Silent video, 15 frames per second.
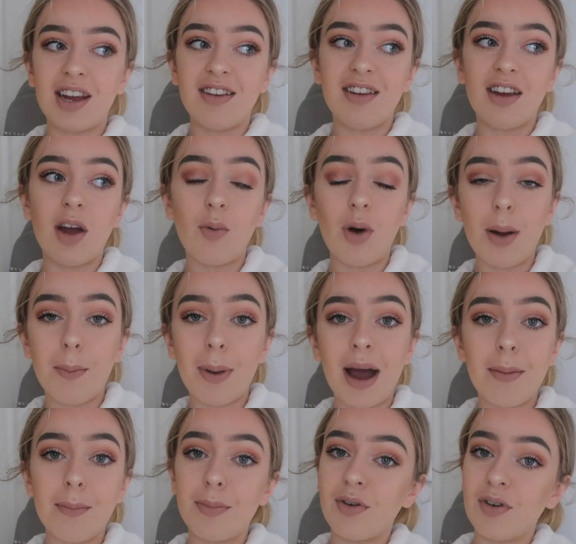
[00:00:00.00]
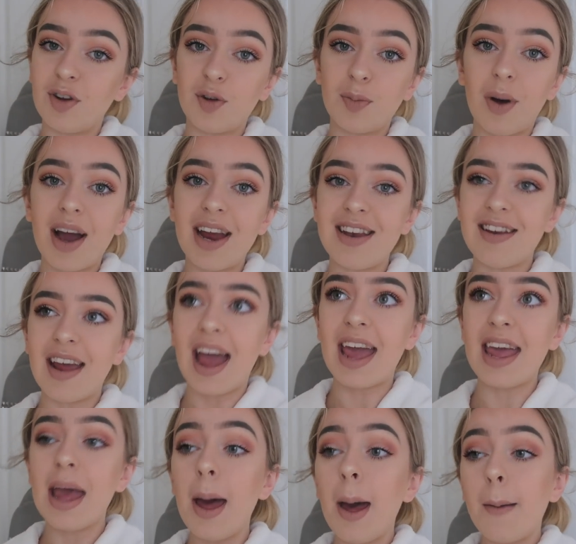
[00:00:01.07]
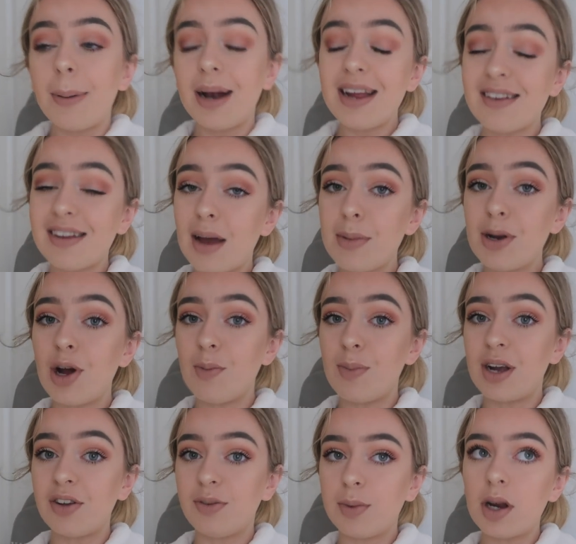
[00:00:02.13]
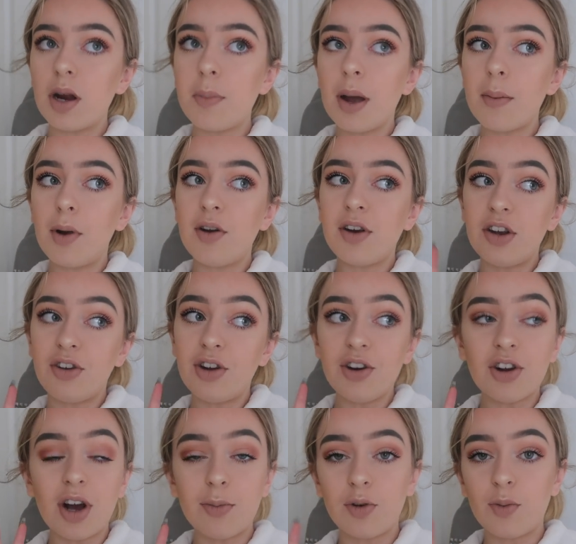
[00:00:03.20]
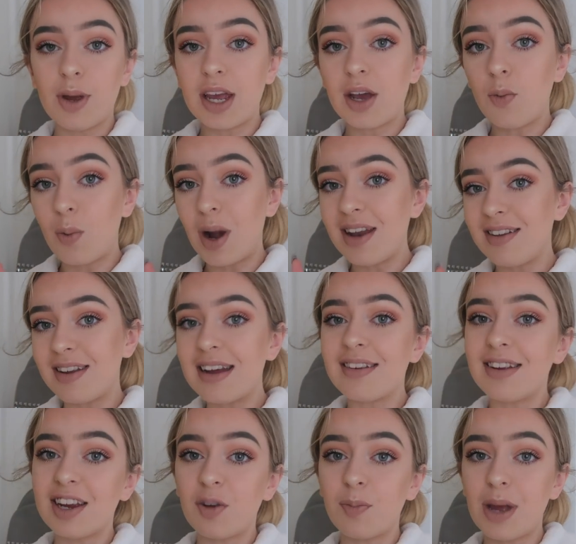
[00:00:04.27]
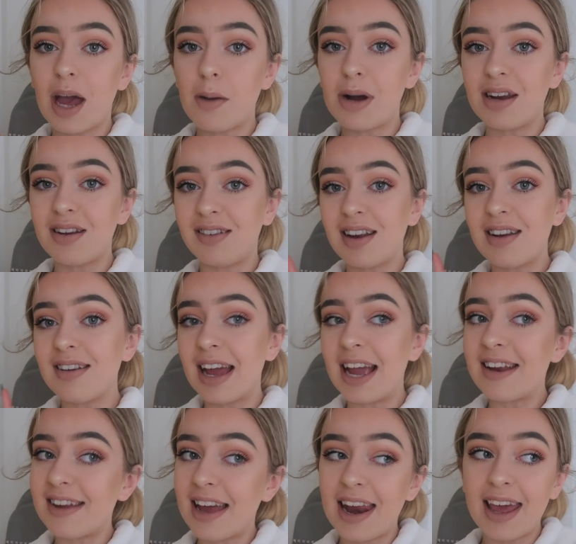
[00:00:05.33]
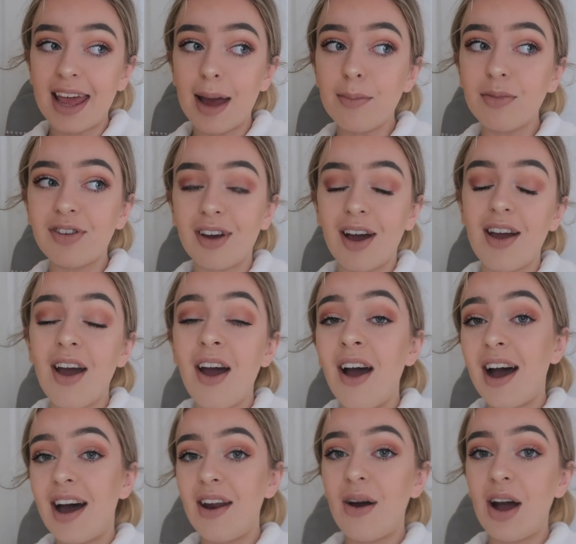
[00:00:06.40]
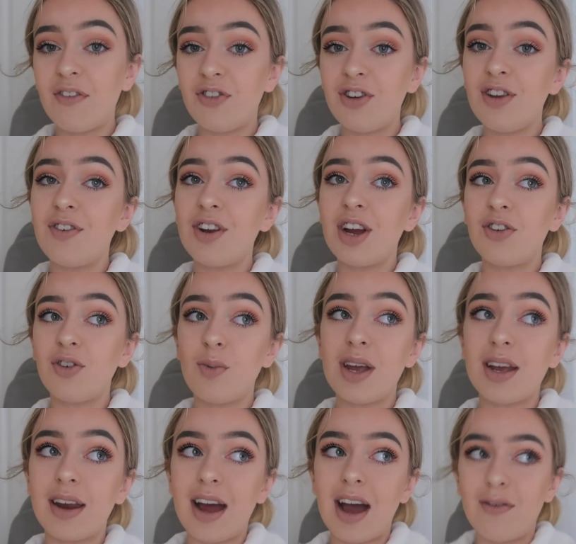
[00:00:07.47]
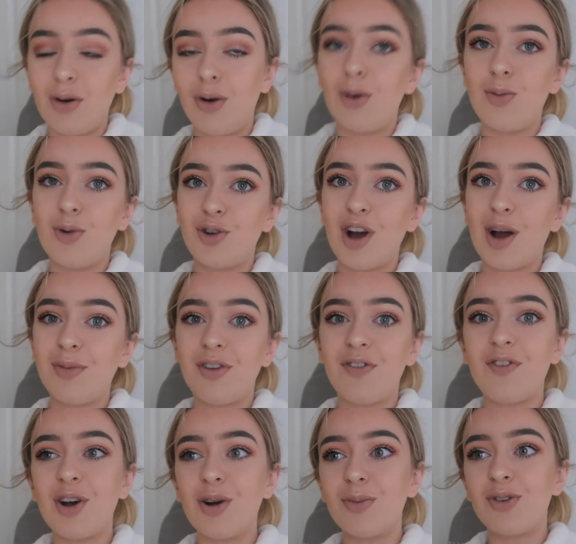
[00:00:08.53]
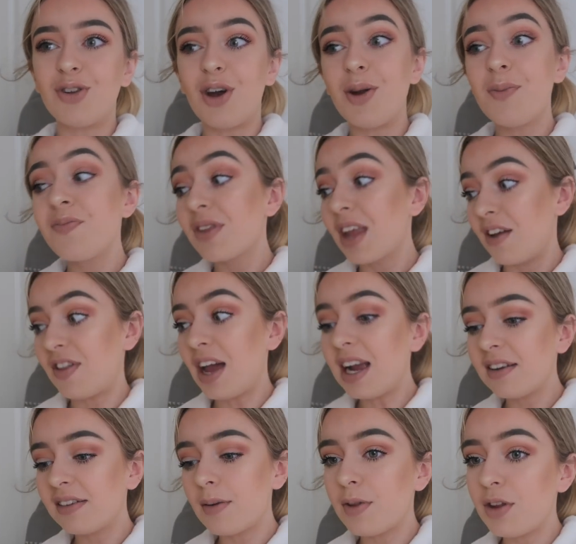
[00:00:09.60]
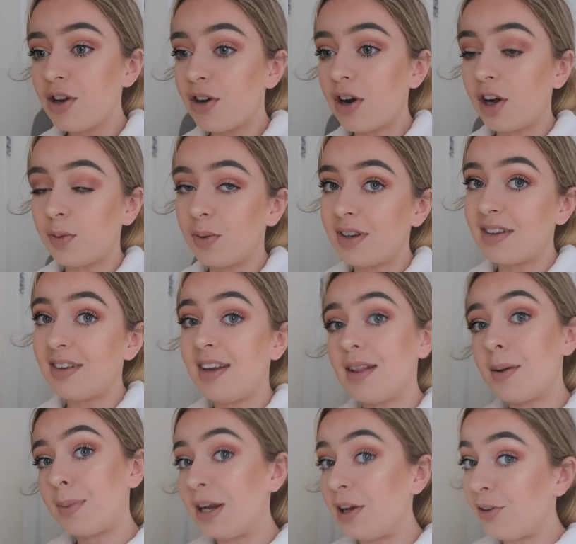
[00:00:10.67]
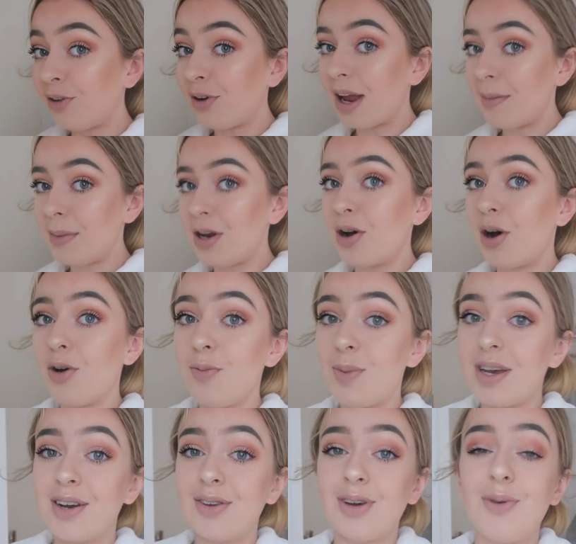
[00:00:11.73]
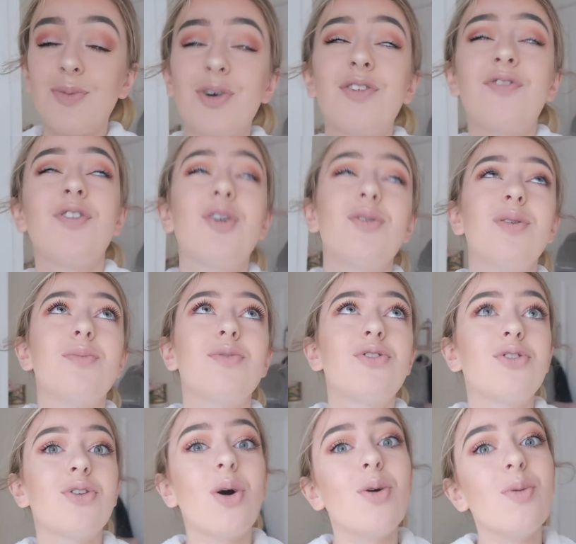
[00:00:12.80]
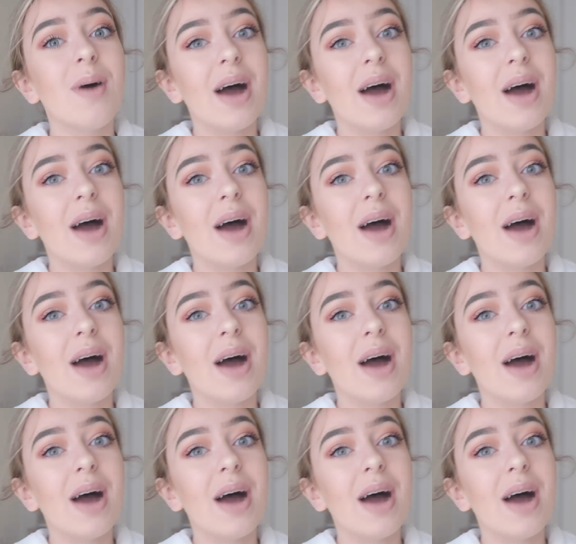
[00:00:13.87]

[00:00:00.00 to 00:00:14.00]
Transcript: a DIY pamper inspired day, please let me know because I'm going to be uploading 2 times a week, Wednesday at 6 p.m. and Sunday at 10 a.m. so I now have 2 videos a week and I have a lot more time to film. So if that is something you guys want to see, then please do let me know because I want to film them so